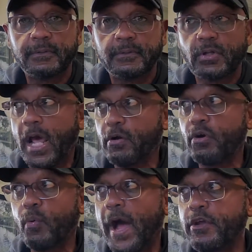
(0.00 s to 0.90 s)
So I don't
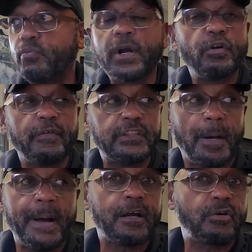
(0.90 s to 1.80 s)
know why you're running over there
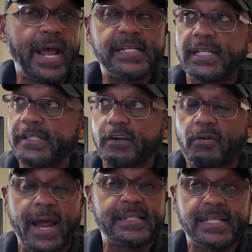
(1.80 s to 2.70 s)
talking about Christ this and
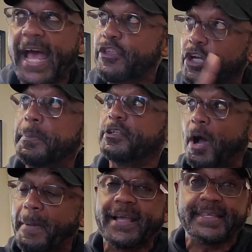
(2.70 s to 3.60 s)
Christ that. You need to be talking
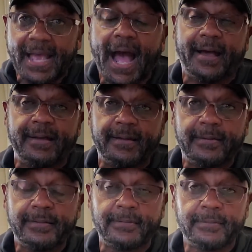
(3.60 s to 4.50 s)
about Yah.
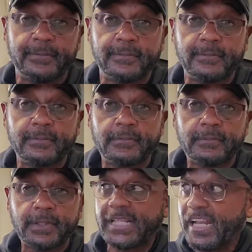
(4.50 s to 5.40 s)

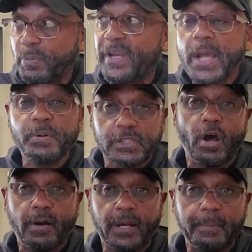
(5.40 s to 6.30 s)
Because that's what he was
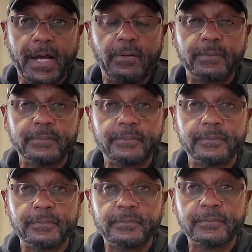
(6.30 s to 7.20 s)
talking about.
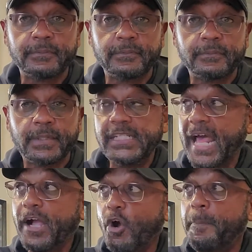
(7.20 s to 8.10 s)
He said,
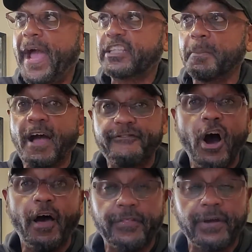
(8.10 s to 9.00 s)
I go back to my
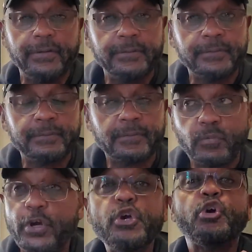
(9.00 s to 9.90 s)
Father.
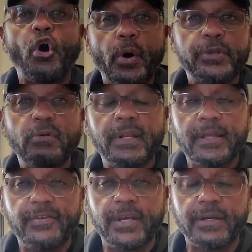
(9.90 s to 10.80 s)
Where you going when you
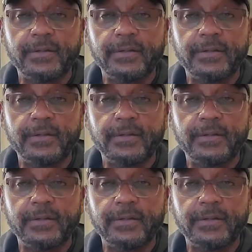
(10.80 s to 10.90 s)
leave here?